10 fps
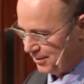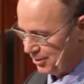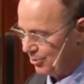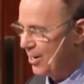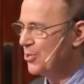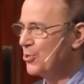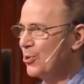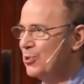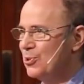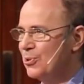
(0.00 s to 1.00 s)
So I
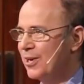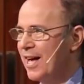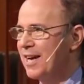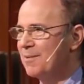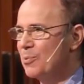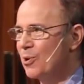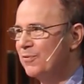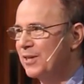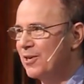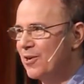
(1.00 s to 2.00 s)
showed you
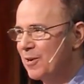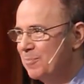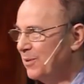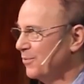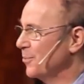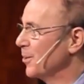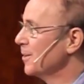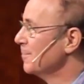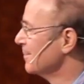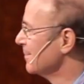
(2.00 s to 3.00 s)
anamorphic art before.